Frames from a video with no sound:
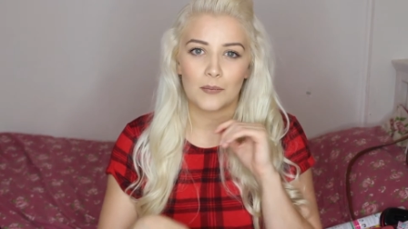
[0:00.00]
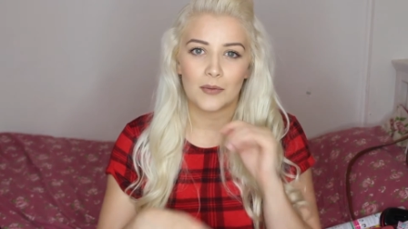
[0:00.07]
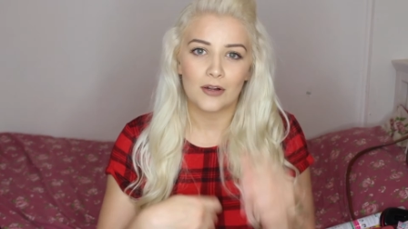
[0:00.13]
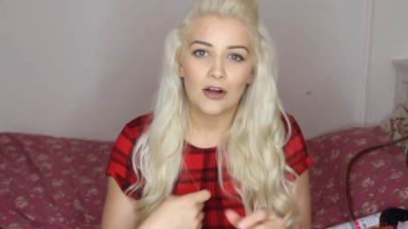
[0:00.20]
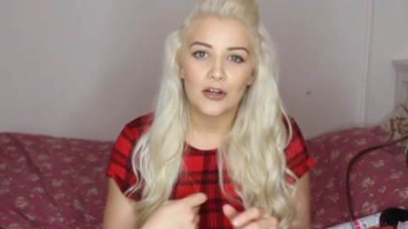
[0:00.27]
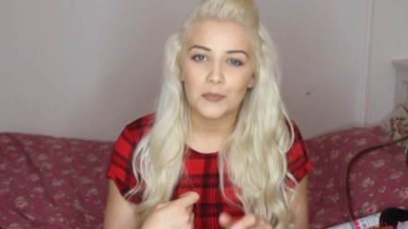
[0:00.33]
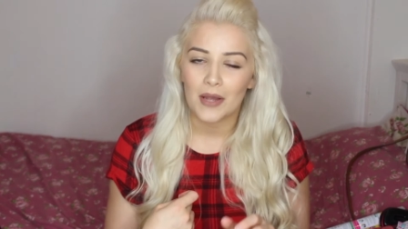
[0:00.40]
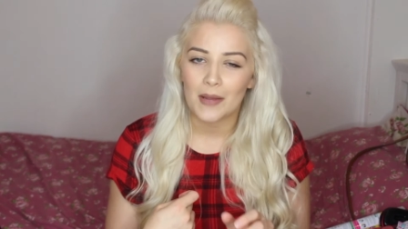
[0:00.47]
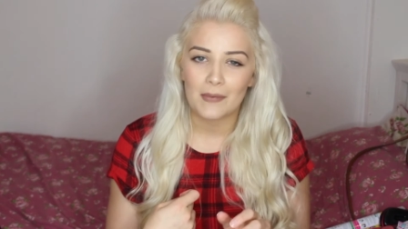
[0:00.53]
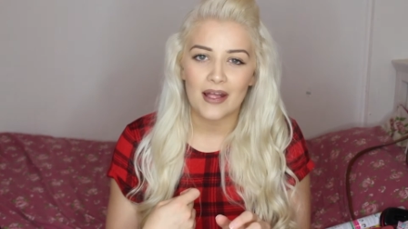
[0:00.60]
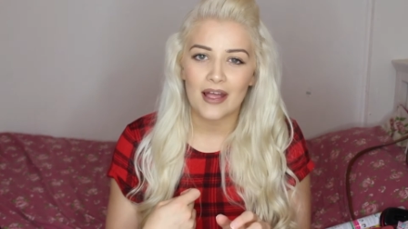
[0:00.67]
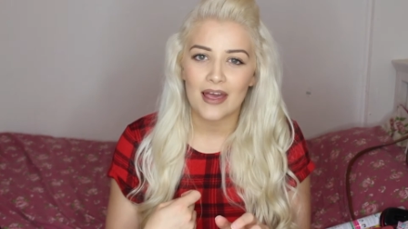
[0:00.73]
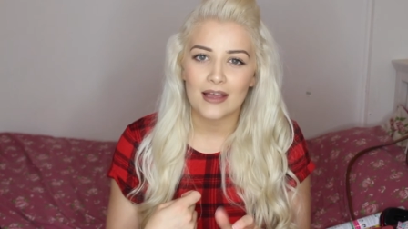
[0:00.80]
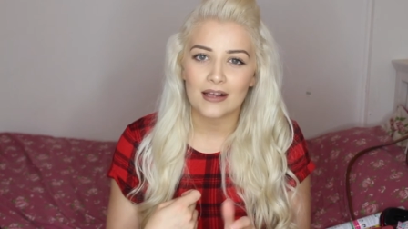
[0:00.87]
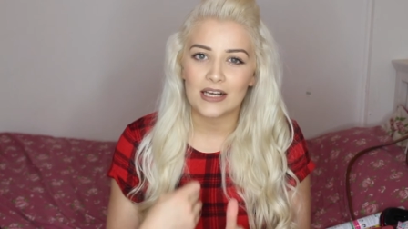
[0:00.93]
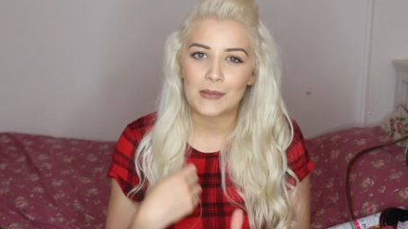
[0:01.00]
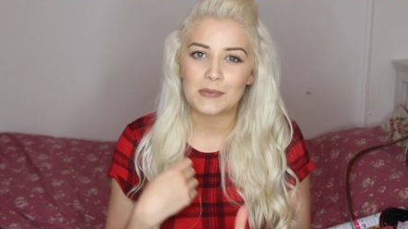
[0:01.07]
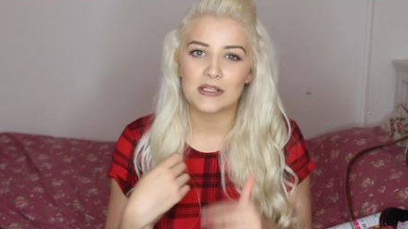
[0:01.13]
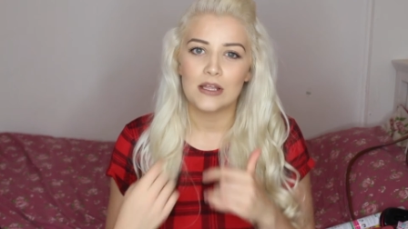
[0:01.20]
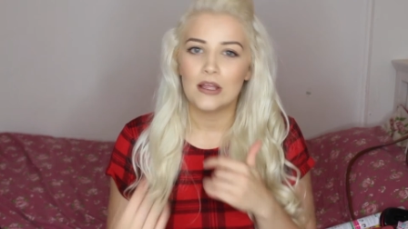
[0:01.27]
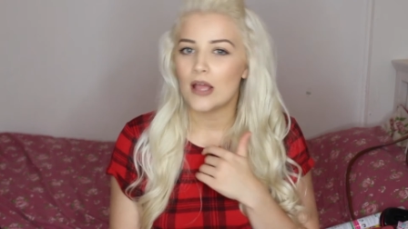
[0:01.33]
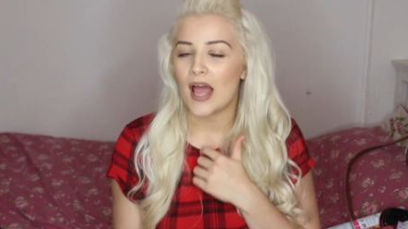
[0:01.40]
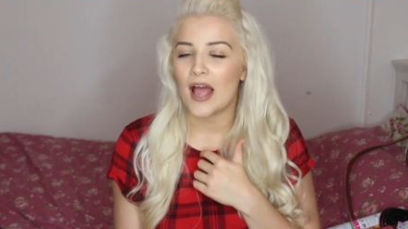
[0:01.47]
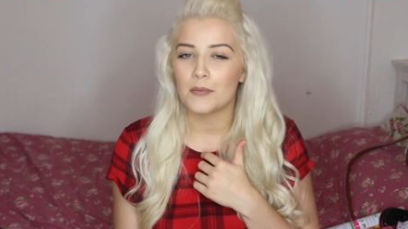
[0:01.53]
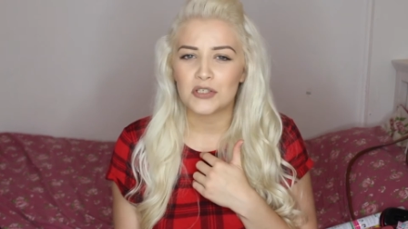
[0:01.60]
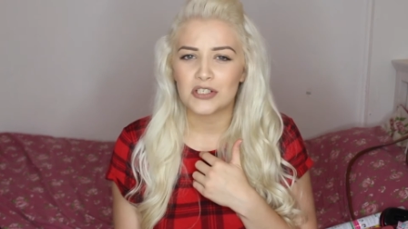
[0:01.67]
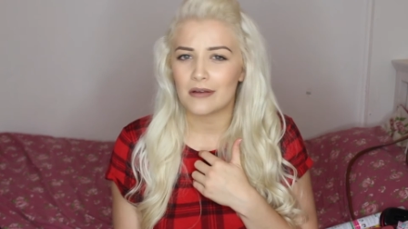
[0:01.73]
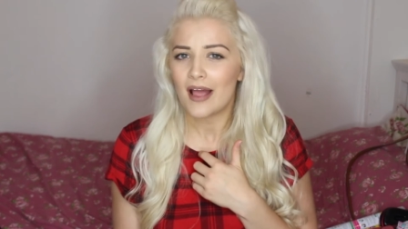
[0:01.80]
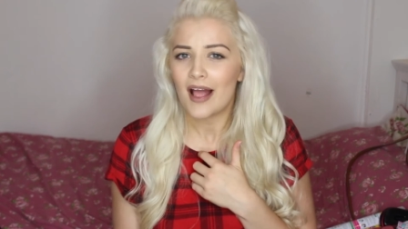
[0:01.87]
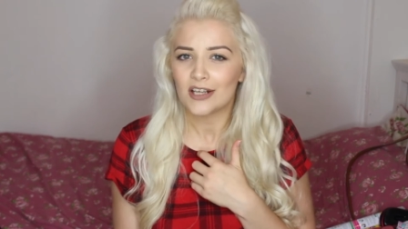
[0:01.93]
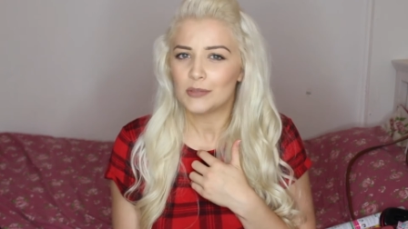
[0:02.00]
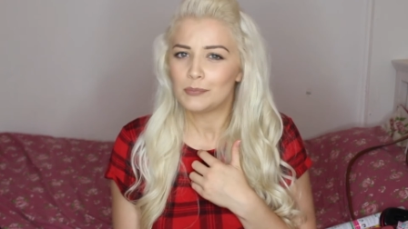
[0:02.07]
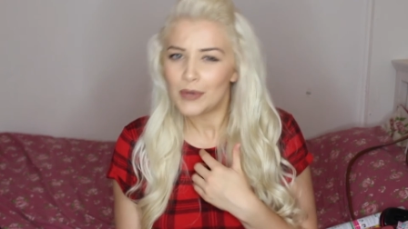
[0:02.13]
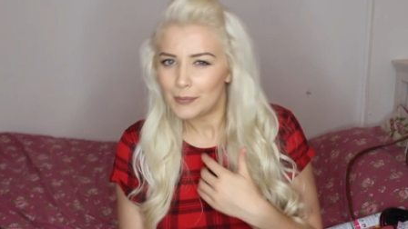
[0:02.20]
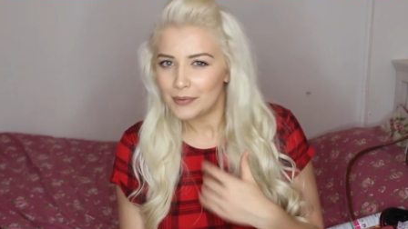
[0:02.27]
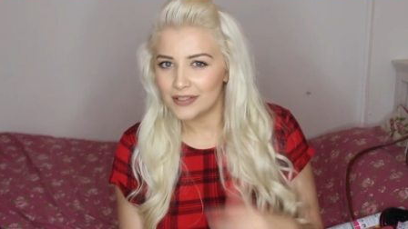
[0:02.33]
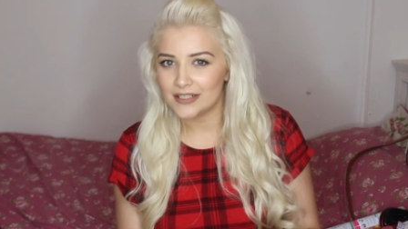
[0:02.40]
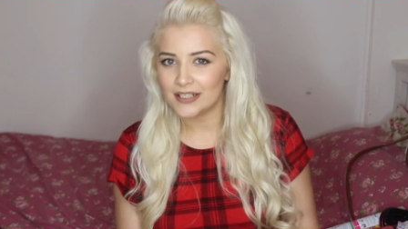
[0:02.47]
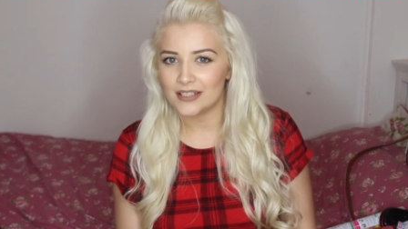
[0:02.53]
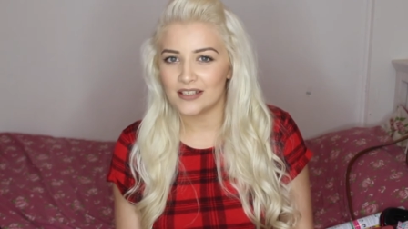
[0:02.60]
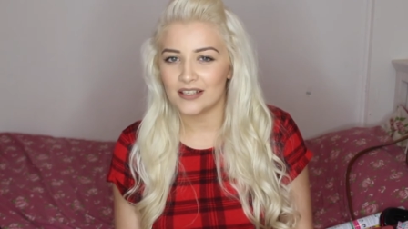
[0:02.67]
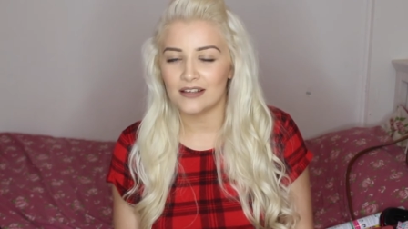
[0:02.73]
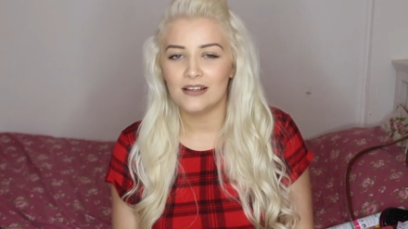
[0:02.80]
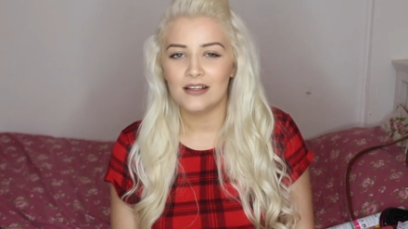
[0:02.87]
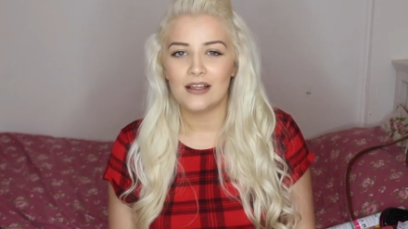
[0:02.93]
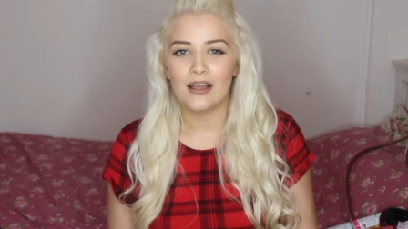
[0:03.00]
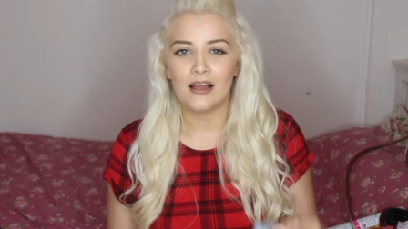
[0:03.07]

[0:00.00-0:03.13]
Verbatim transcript: oh my God, where are my hair clips? I'm sure I had a bobble in here.